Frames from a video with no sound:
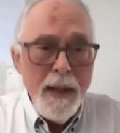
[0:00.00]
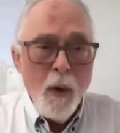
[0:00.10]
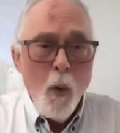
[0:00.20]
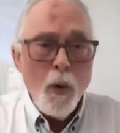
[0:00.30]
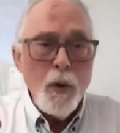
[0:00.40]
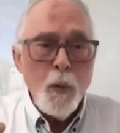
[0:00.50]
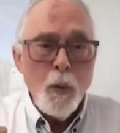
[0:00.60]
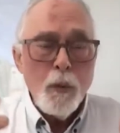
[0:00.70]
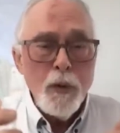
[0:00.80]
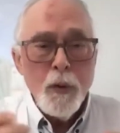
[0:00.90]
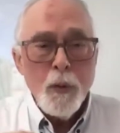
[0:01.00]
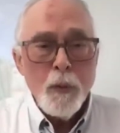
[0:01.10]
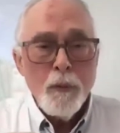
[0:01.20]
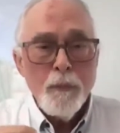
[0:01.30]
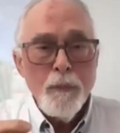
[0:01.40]
Or
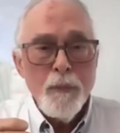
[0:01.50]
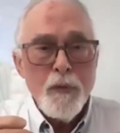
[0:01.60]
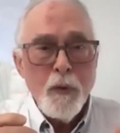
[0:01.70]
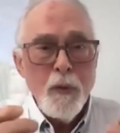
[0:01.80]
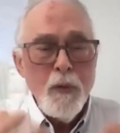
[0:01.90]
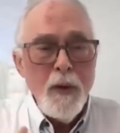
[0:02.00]
so you